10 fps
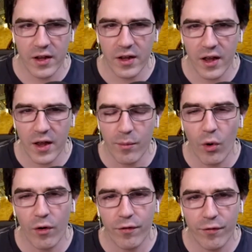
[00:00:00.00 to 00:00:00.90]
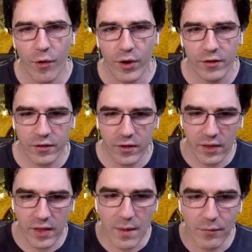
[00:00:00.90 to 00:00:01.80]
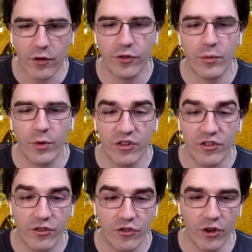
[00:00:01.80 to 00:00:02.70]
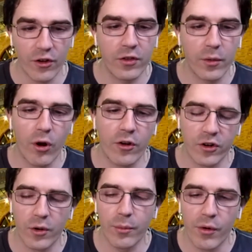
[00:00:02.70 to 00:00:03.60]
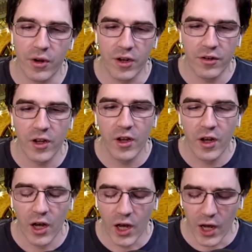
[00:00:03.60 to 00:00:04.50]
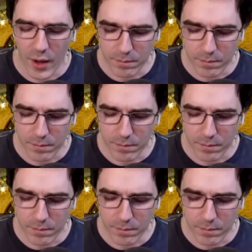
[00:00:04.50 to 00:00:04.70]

a more focused lab version, which is just the project component. Um,